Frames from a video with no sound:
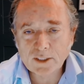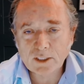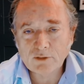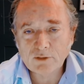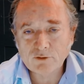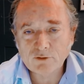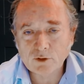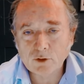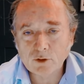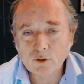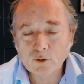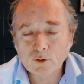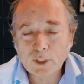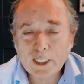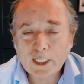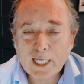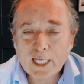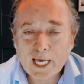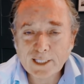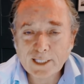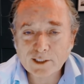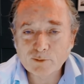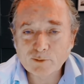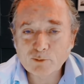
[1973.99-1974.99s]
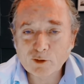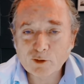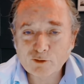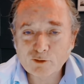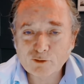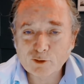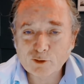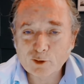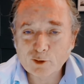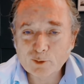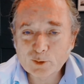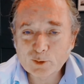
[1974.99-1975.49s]
even though that hasn't
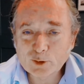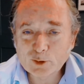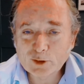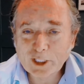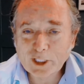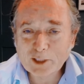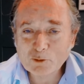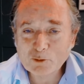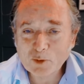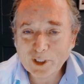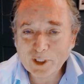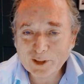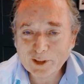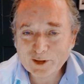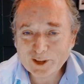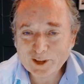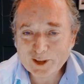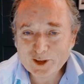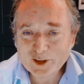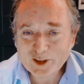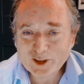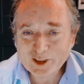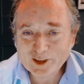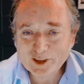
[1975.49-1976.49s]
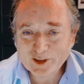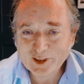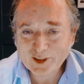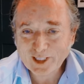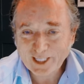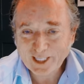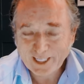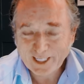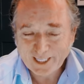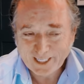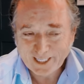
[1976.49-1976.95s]
performed all that well this year.